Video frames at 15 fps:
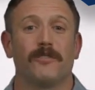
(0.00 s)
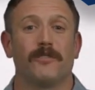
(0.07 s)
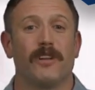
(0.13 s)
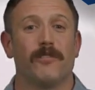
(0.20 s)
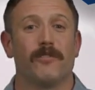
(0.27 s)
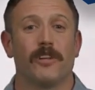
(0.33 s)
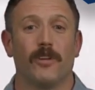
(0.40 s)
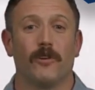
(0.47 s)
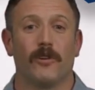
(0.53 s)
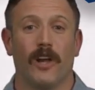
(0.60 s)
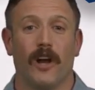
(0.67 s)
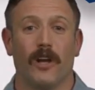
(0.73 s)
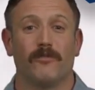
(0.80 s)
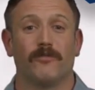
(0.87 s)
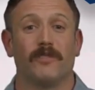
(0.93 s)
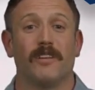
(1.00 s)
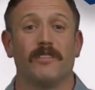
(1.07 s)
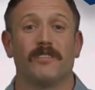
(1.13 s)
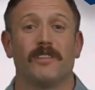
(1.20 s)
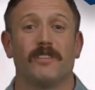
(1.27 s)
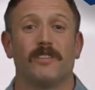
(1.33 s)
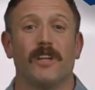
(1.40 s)
giving you
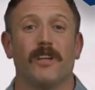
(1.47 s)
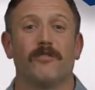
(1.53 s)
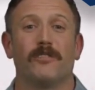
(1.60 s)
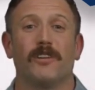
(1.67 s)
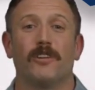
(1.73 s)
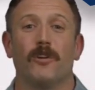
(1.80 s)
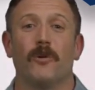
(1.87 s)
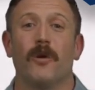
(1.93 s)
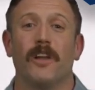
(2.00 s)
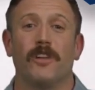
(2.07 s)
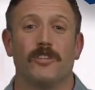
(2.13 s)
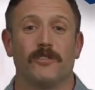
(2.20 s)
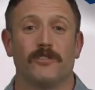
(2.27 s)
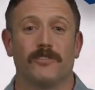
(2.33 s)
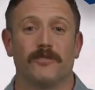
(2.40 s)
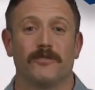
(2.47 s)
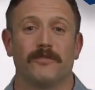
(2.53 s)
confidence in tough situations.